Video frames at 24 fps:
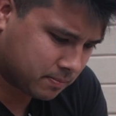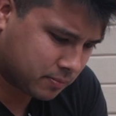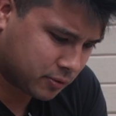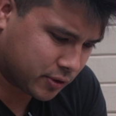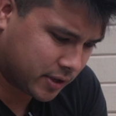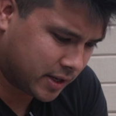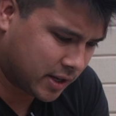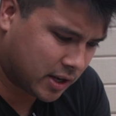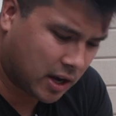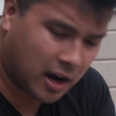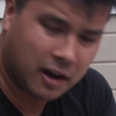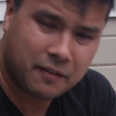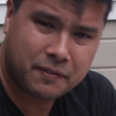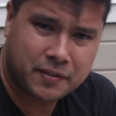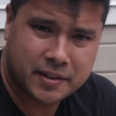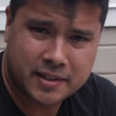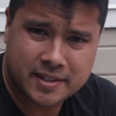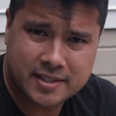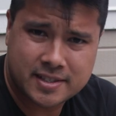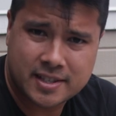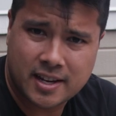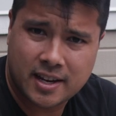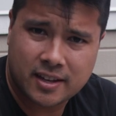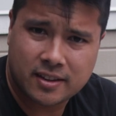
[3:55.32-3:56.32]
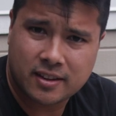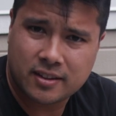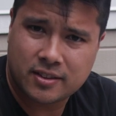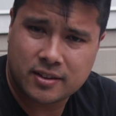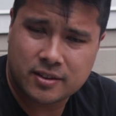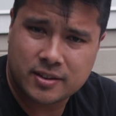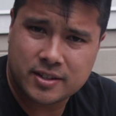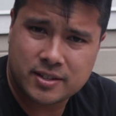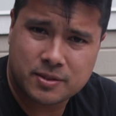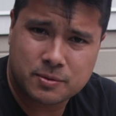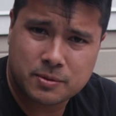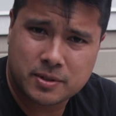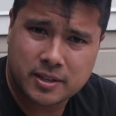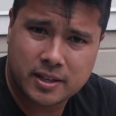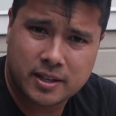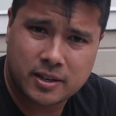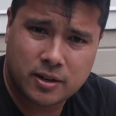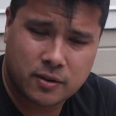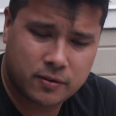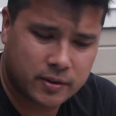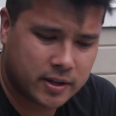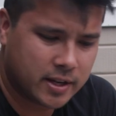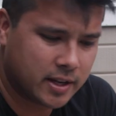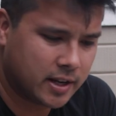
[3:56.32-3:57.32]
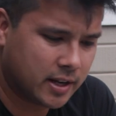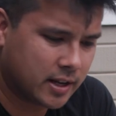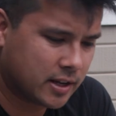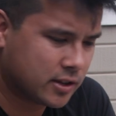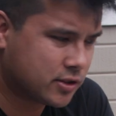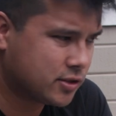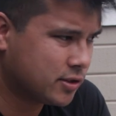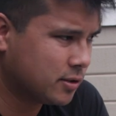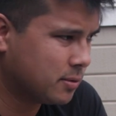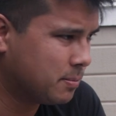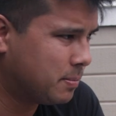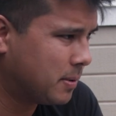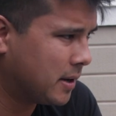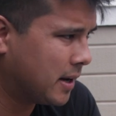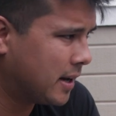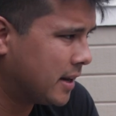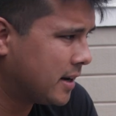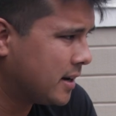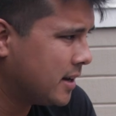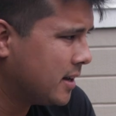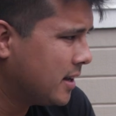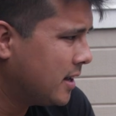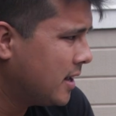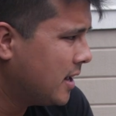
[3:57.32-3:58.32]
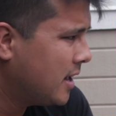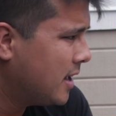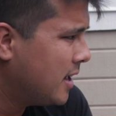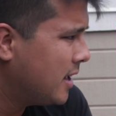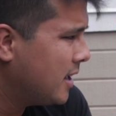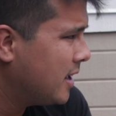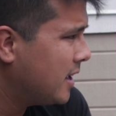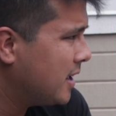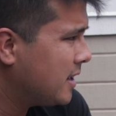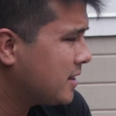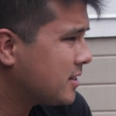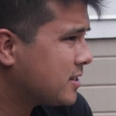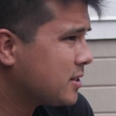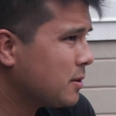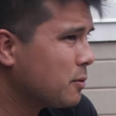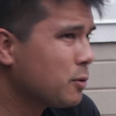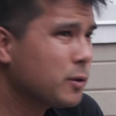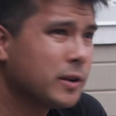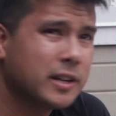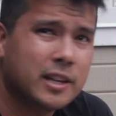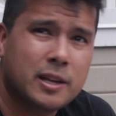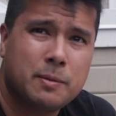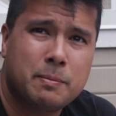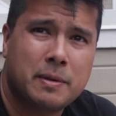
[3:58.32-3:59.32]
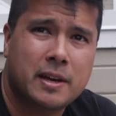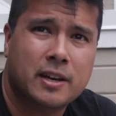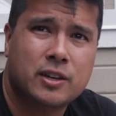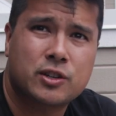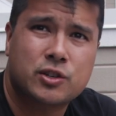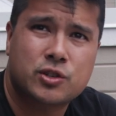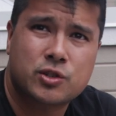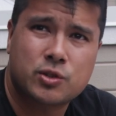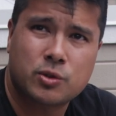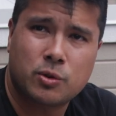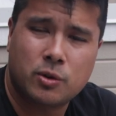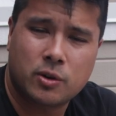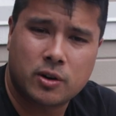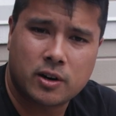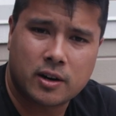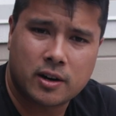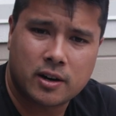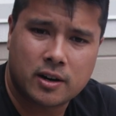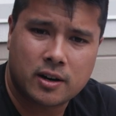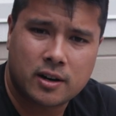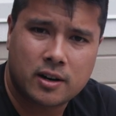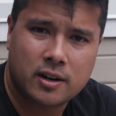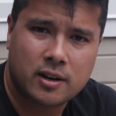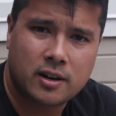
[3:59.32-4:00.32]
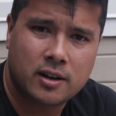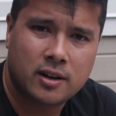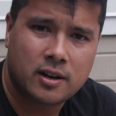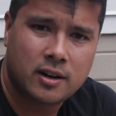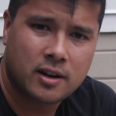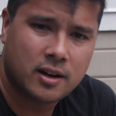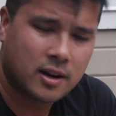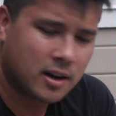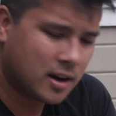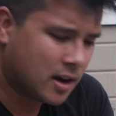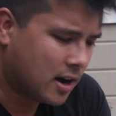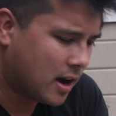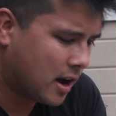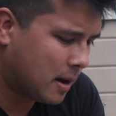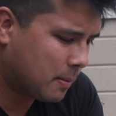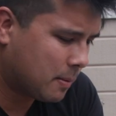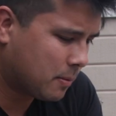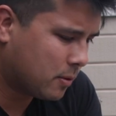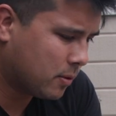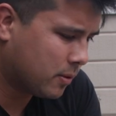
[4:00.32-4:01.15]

pretty confident saying that there isn't really an overheating issue, but to really make sure, I'm